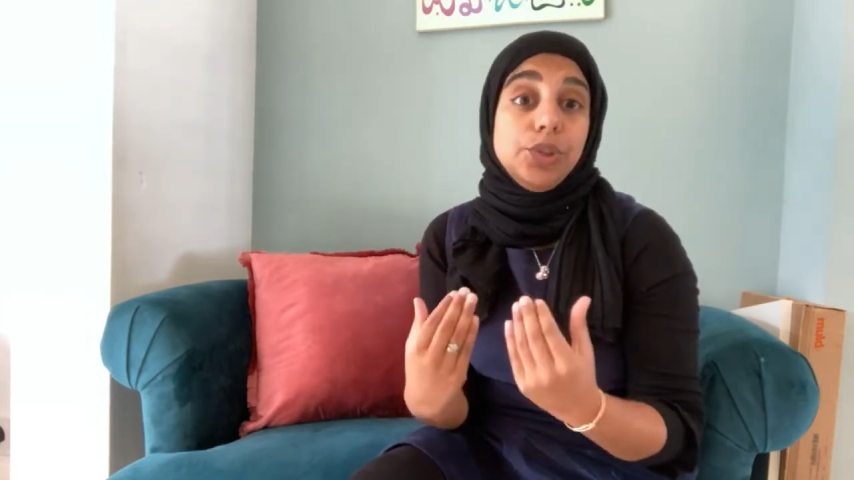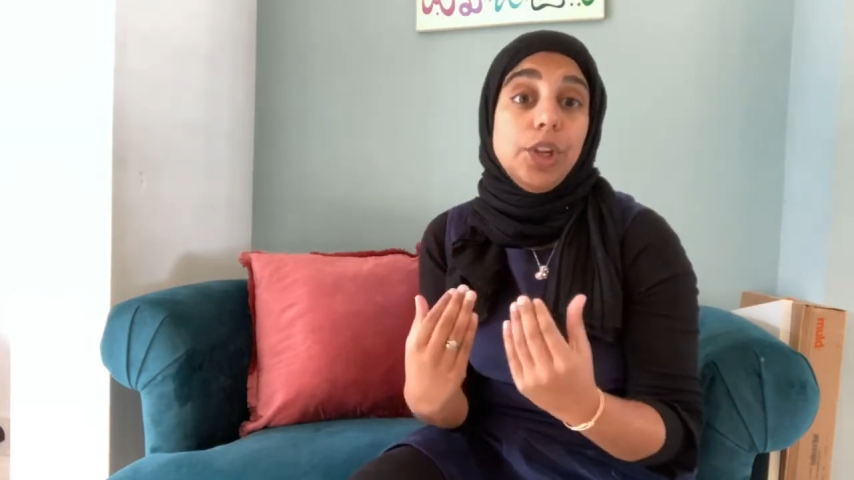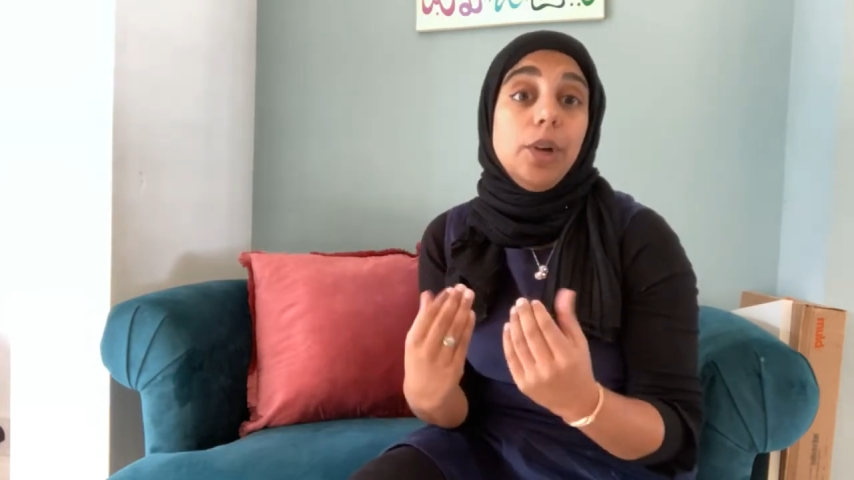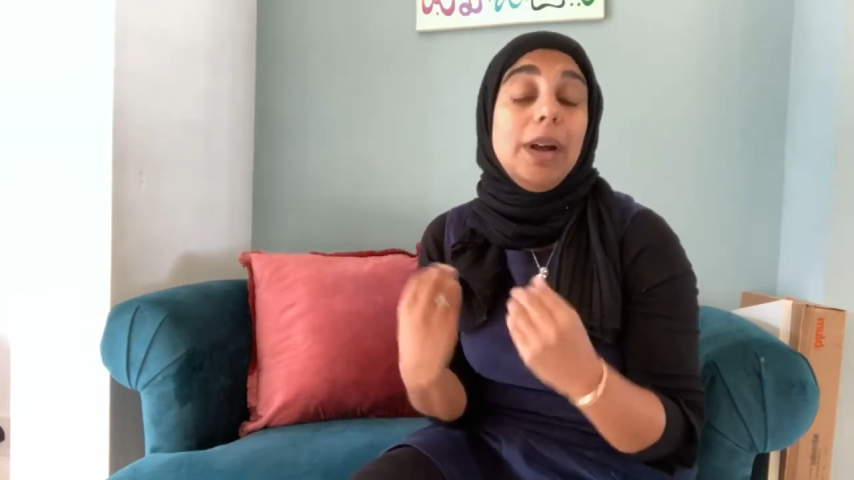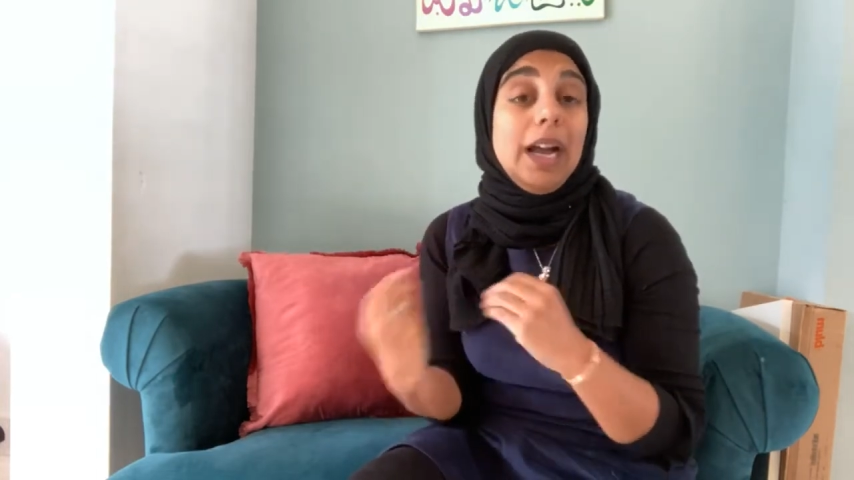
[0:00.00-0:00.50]

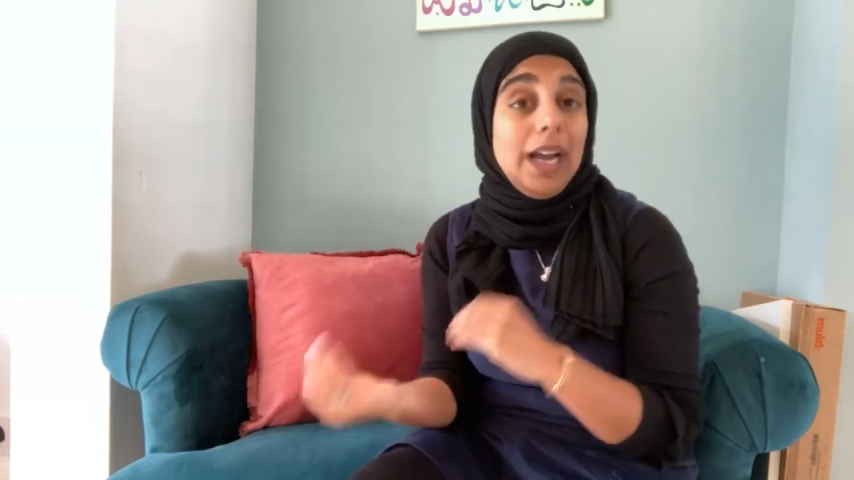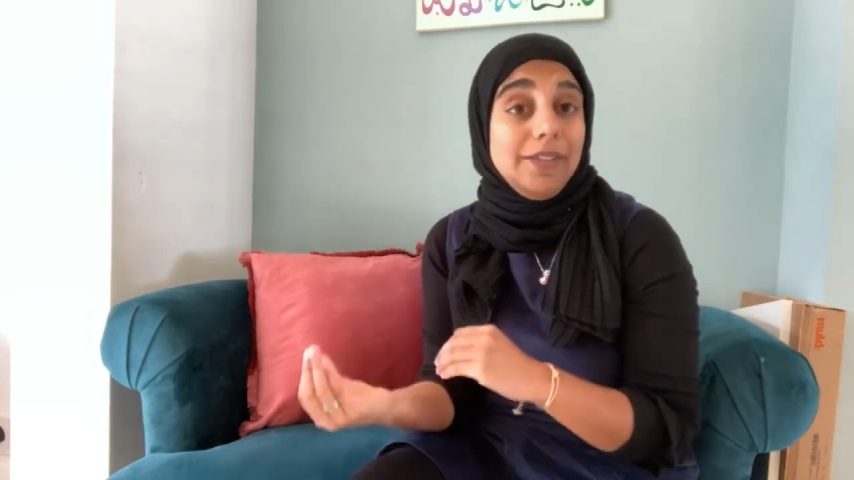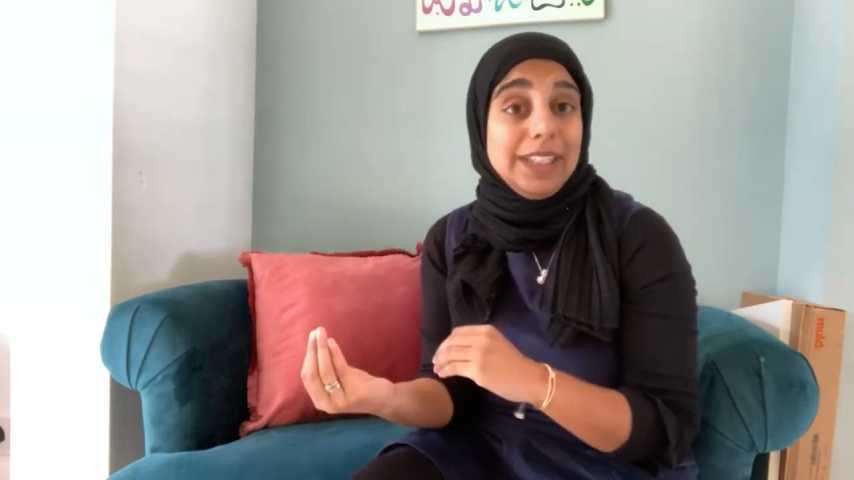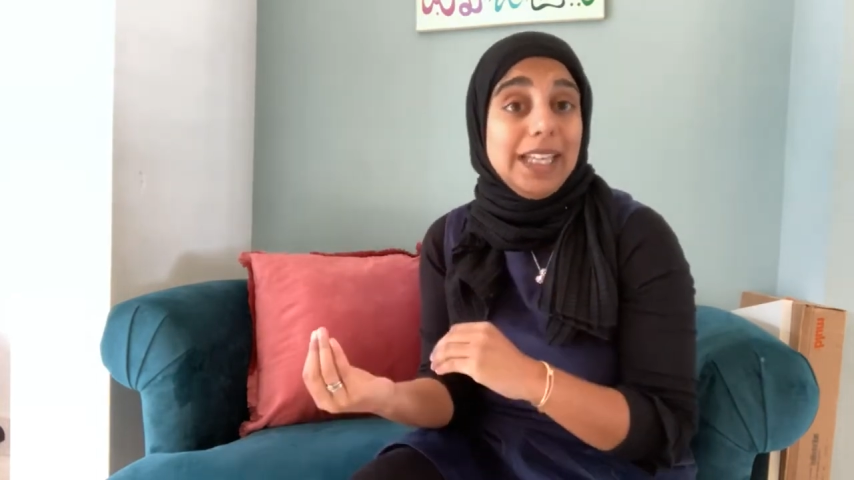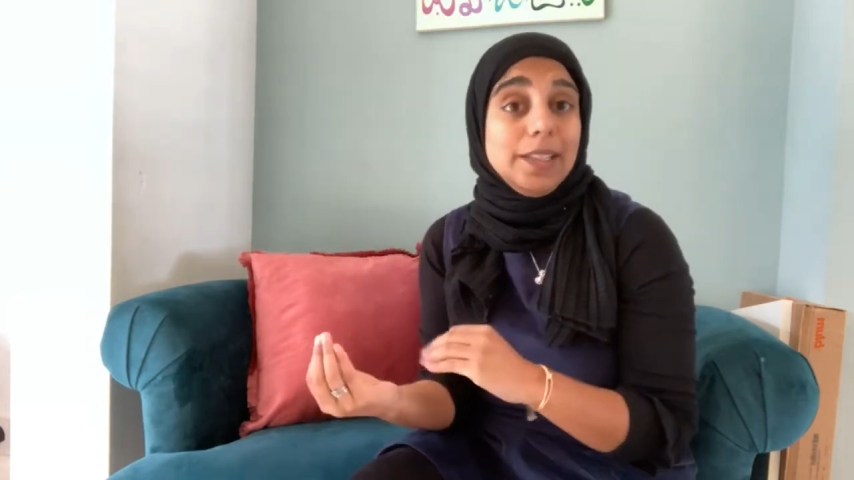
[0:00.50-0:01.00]
know
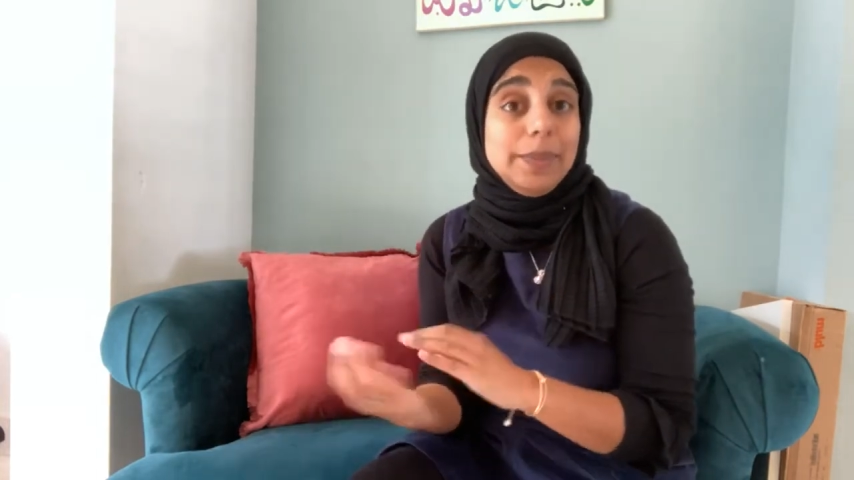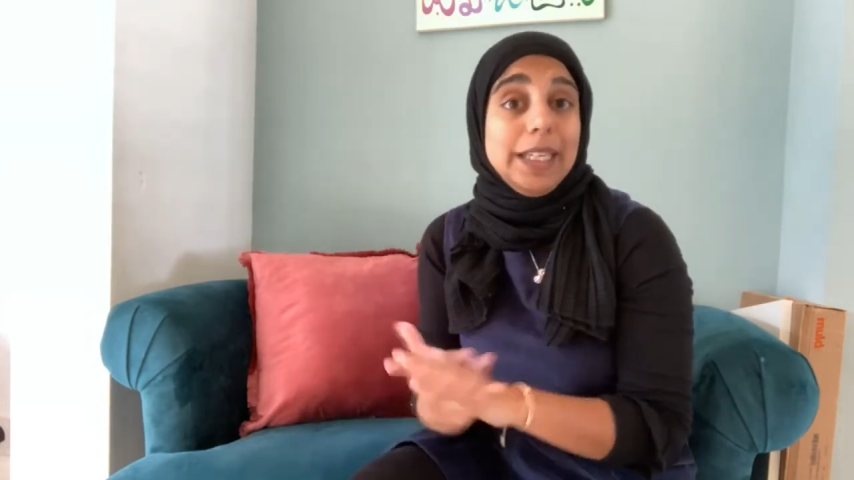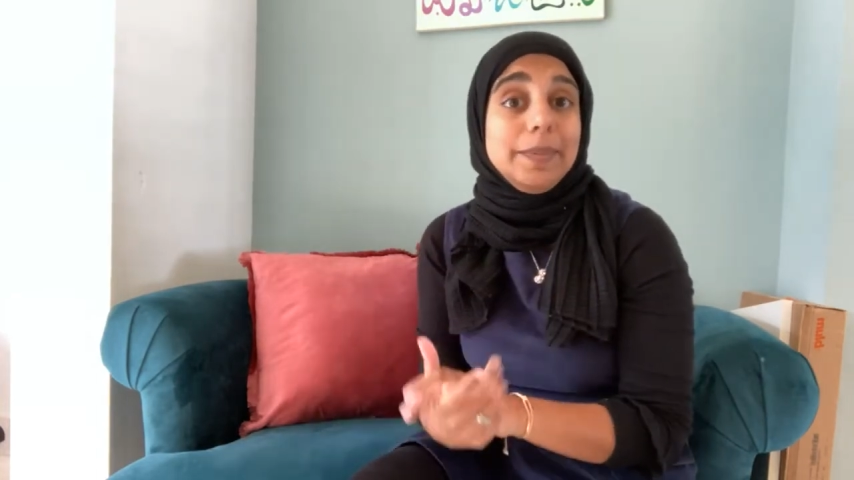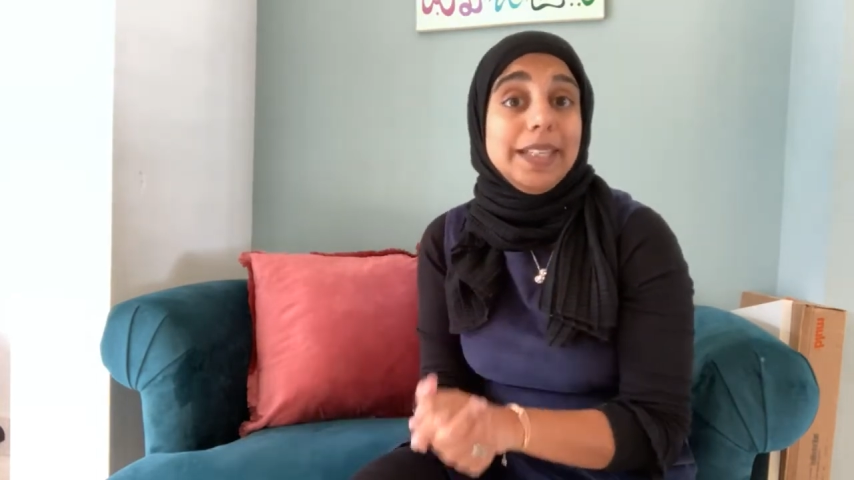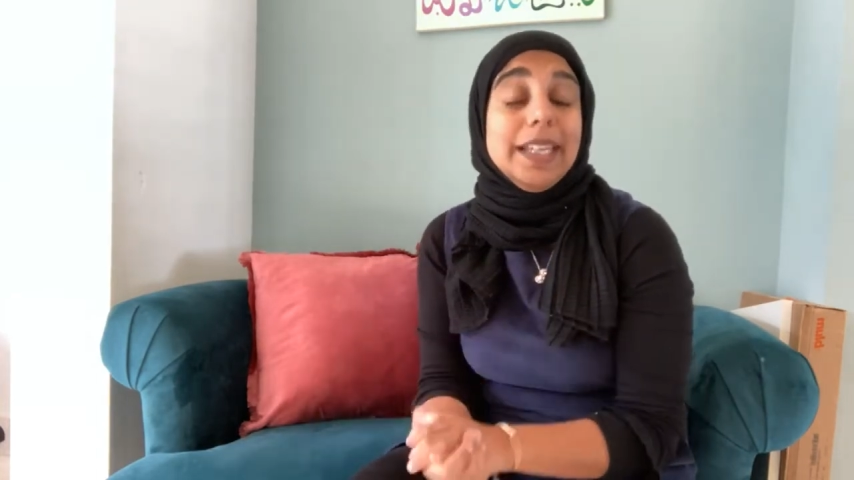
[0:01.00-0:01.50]
having had a
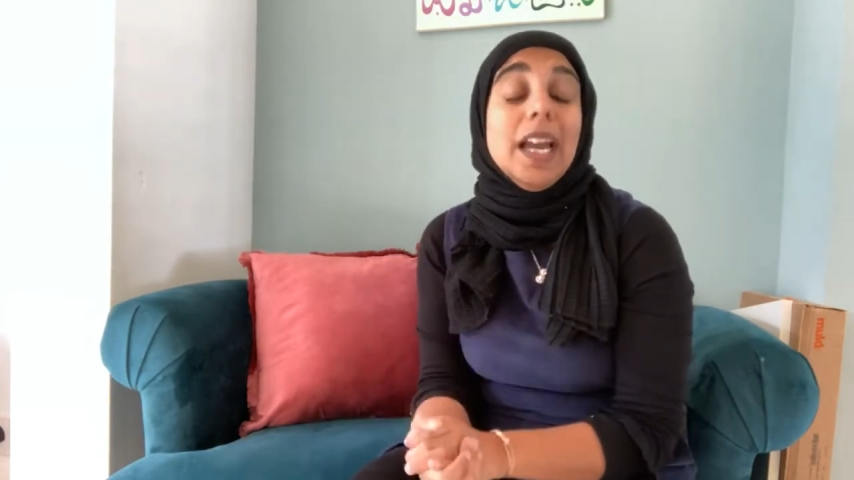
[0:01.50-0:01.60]
baby,